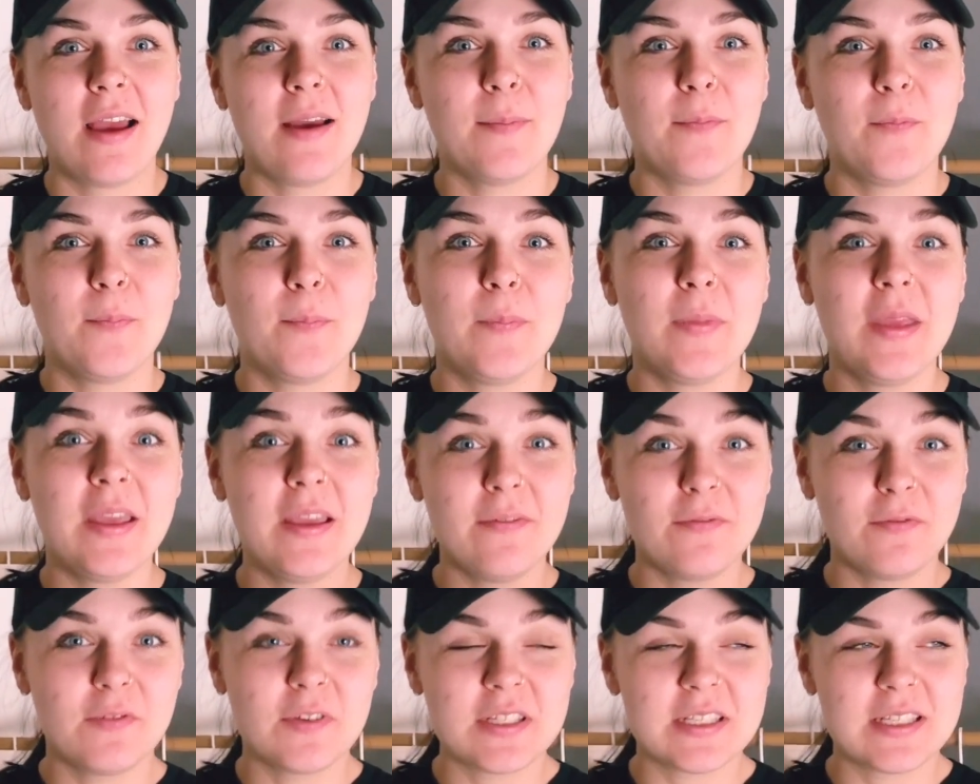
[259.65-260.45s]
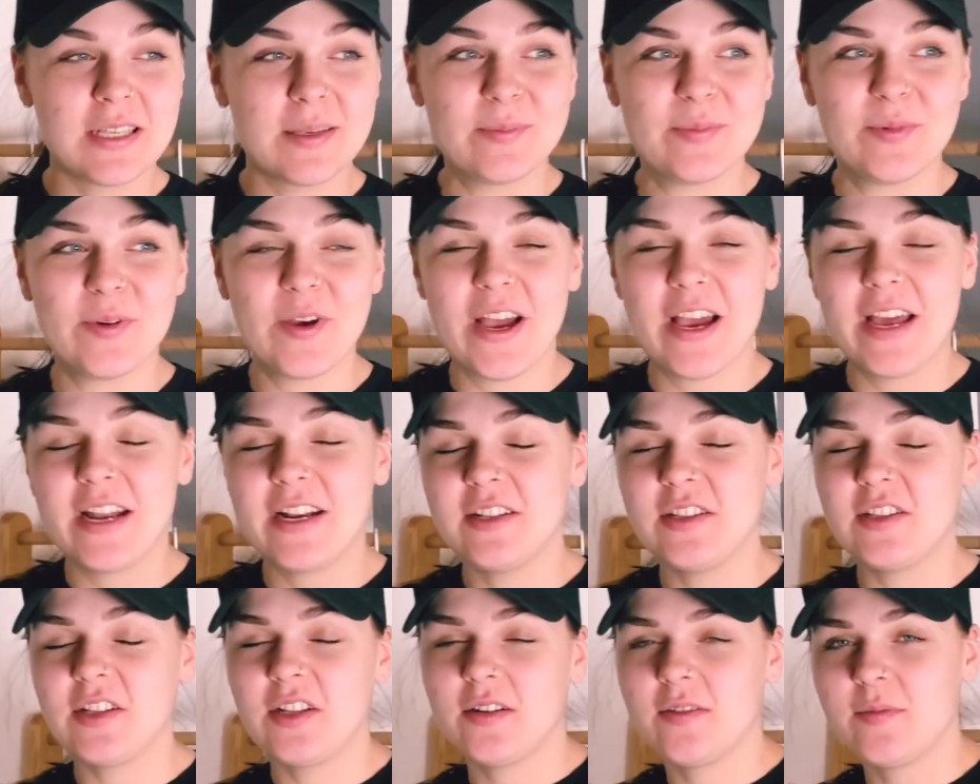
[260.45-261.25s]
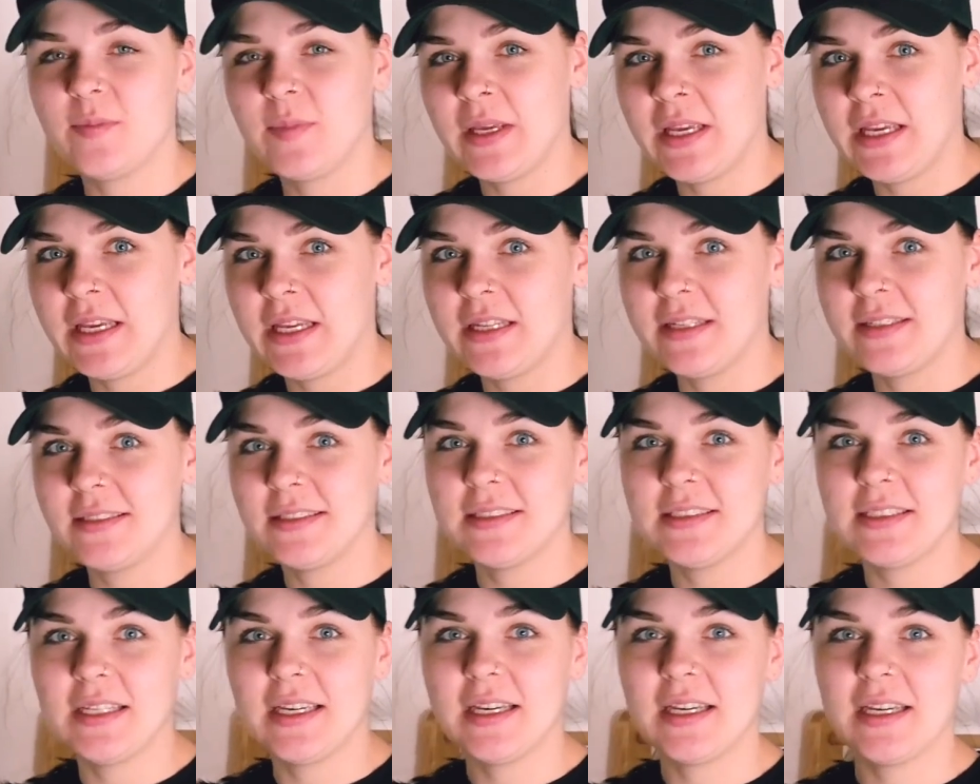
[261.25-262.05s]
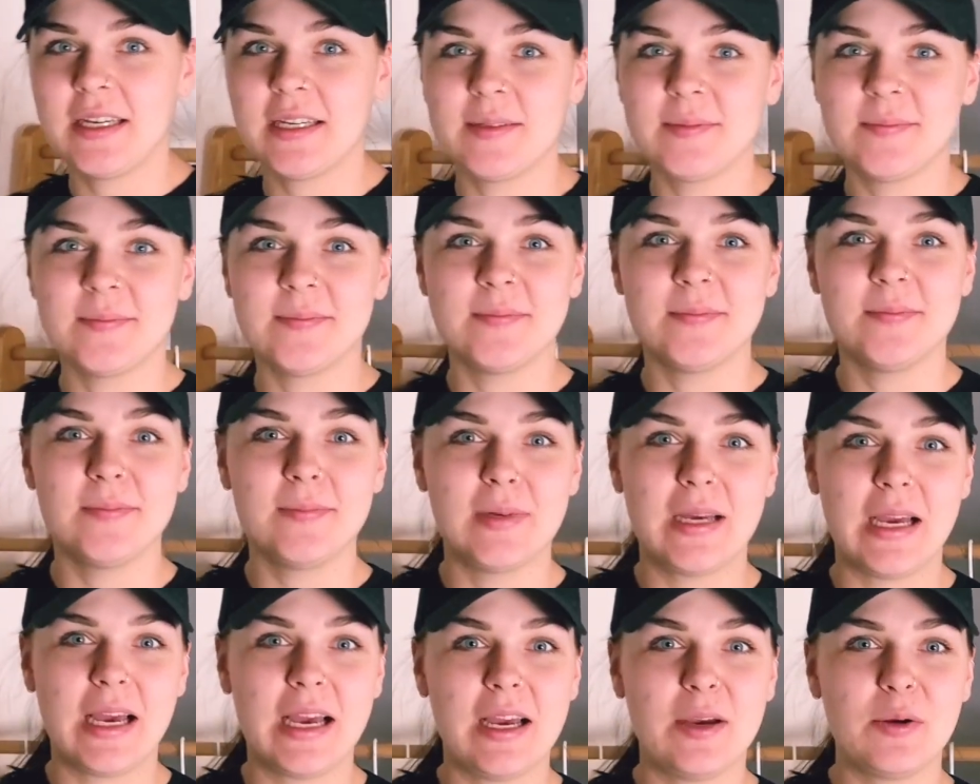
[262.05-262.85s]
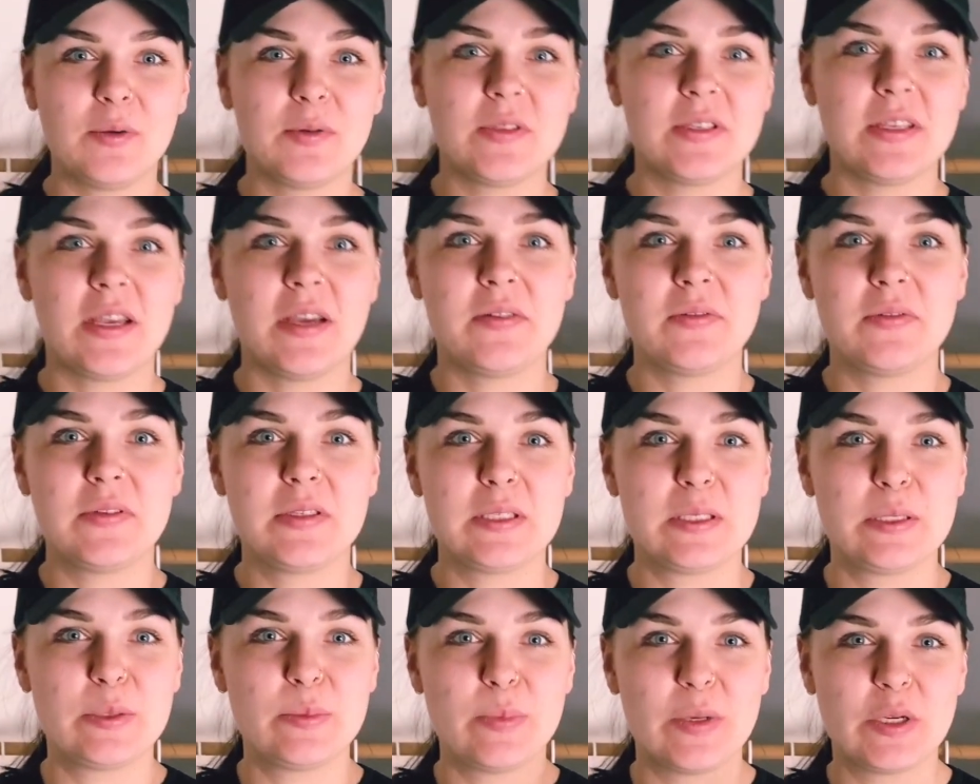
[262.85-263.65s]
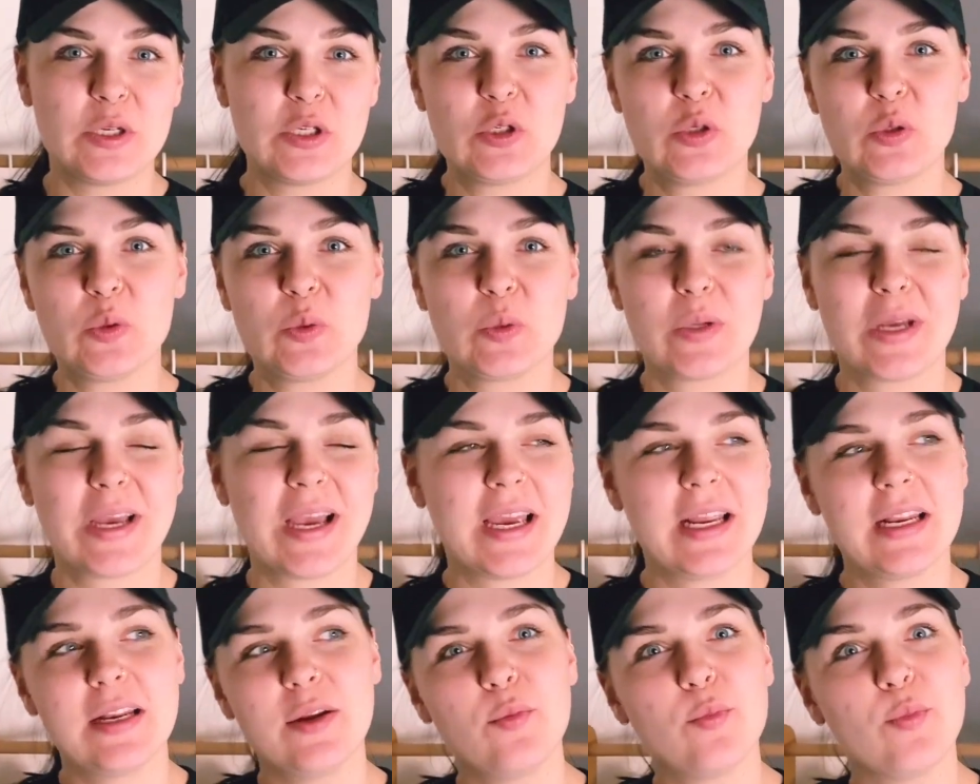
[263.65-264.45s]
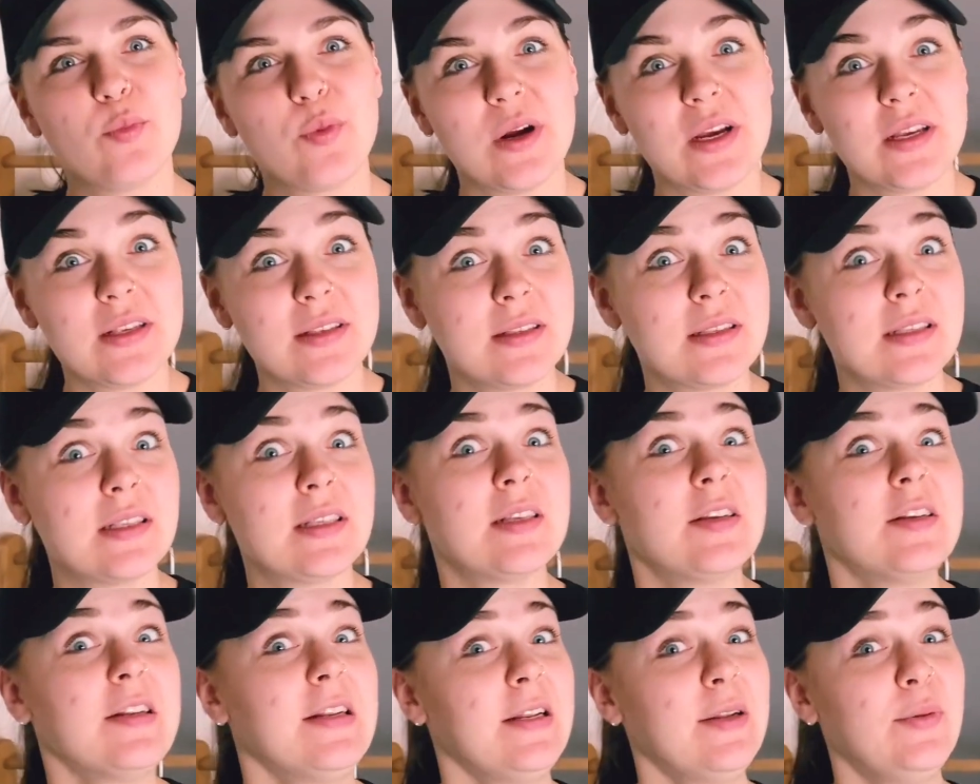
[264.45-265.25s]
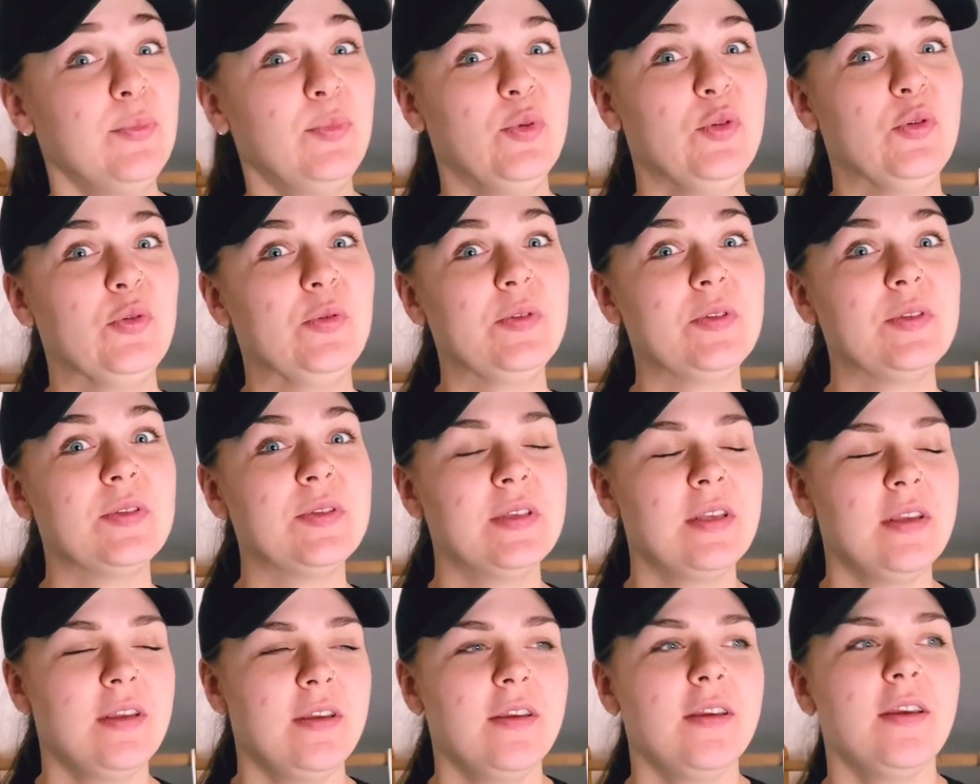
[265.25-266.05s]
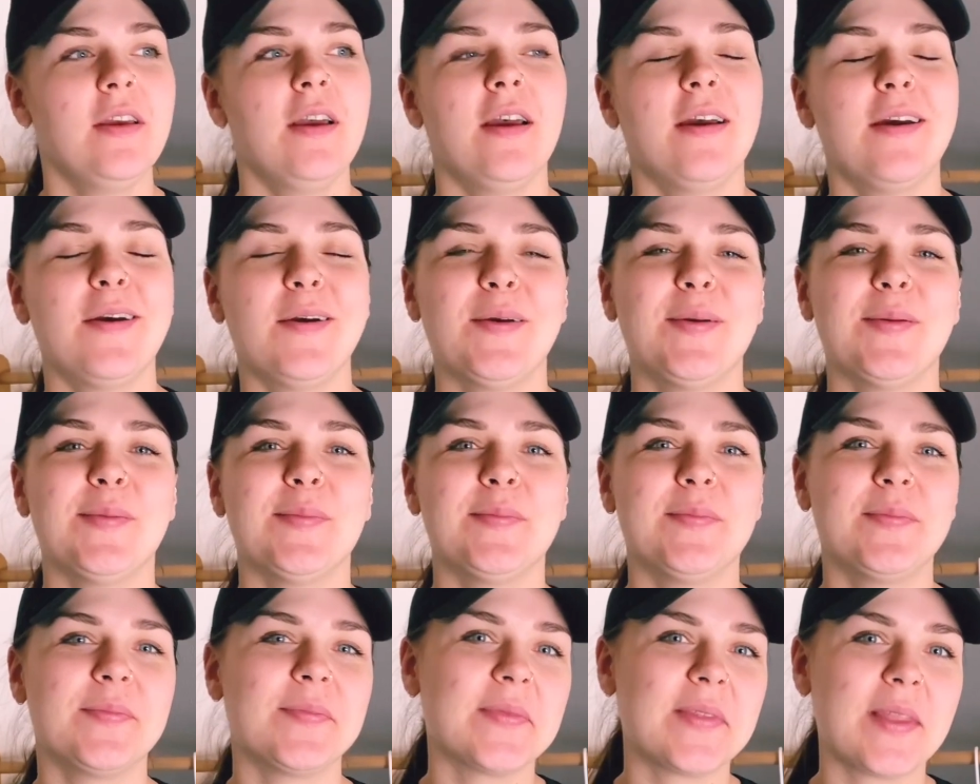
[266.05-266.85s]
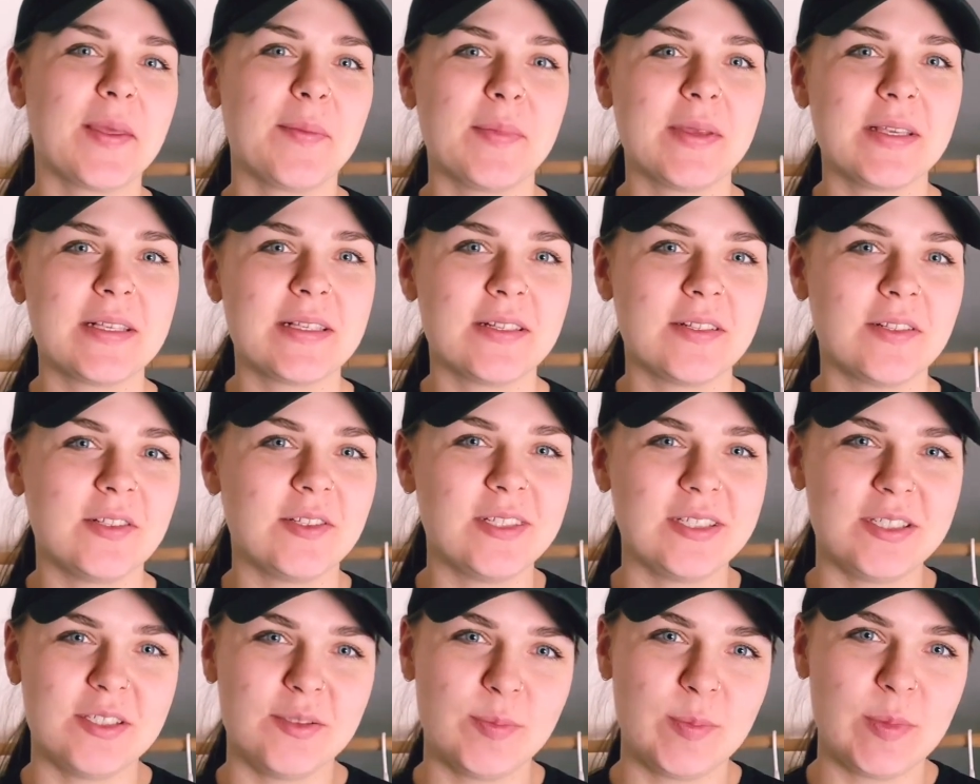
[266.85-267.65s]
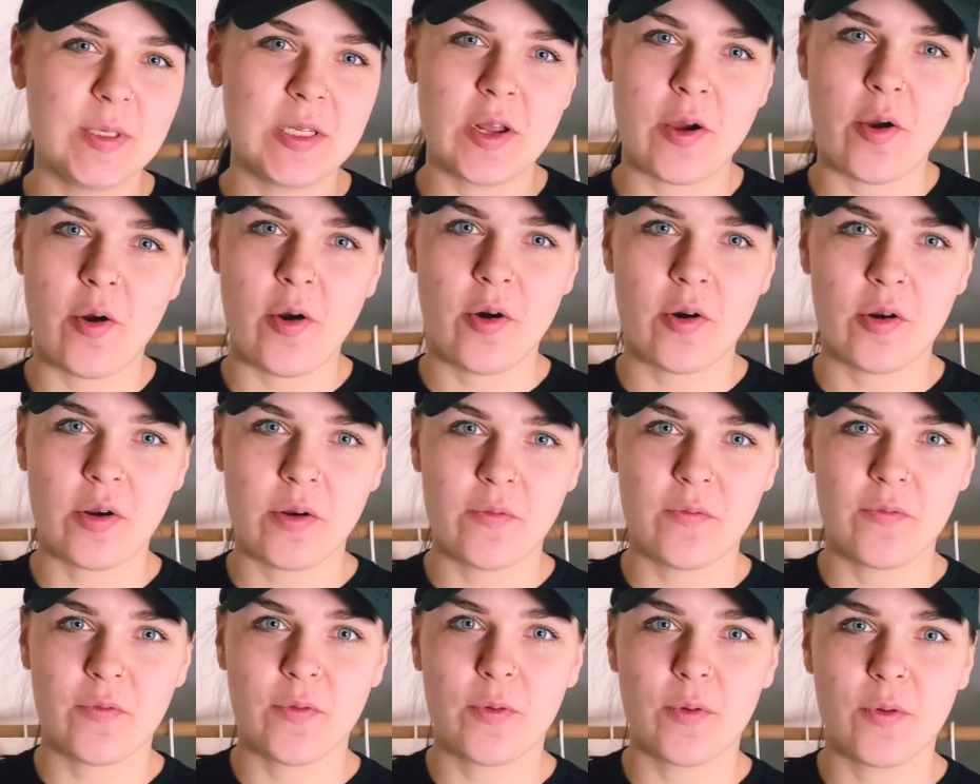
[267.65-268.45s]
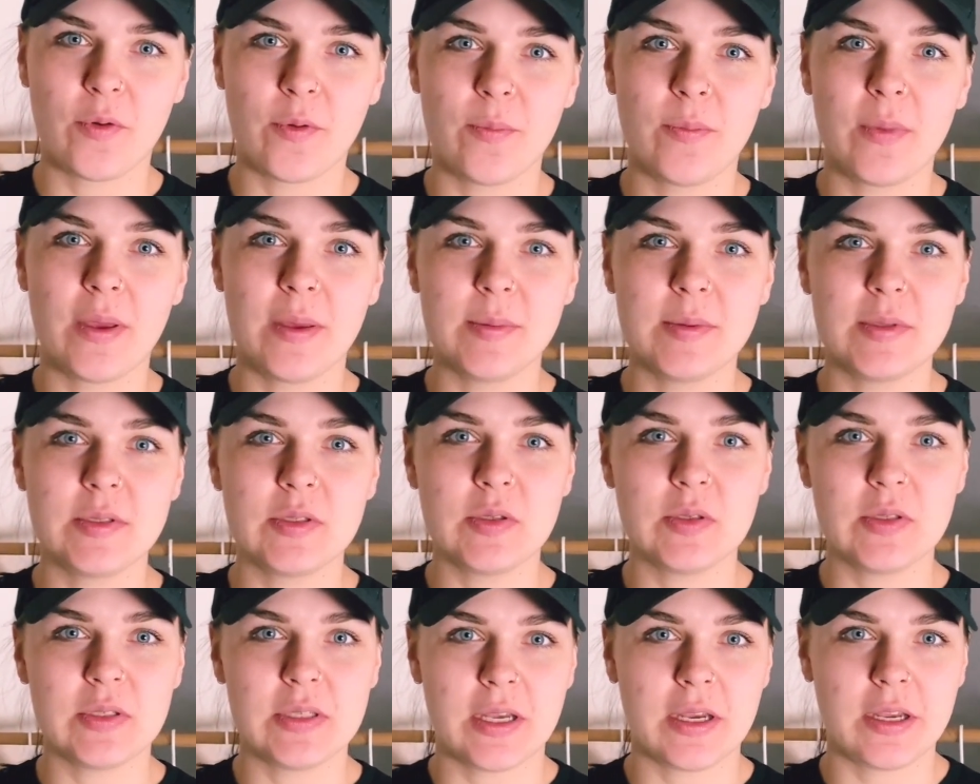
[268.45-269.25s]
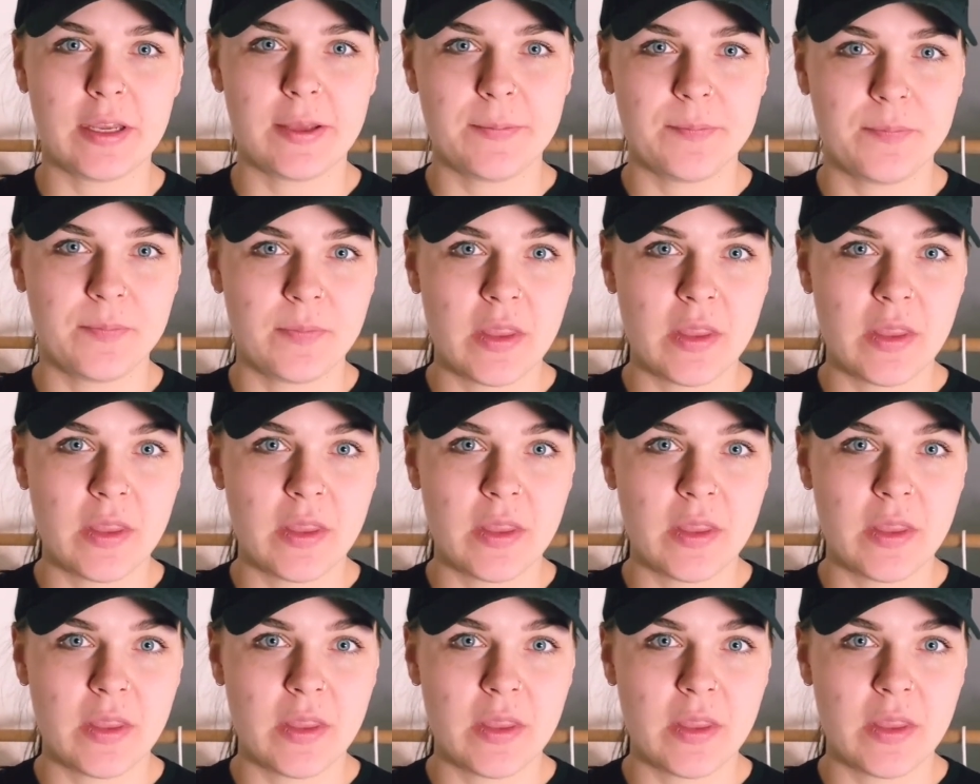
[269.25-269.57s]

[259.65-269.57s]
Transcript: Me, for example, I had a lot of pain. I also have special kind of breast nipples that makes it a little bit harder for babies to suck.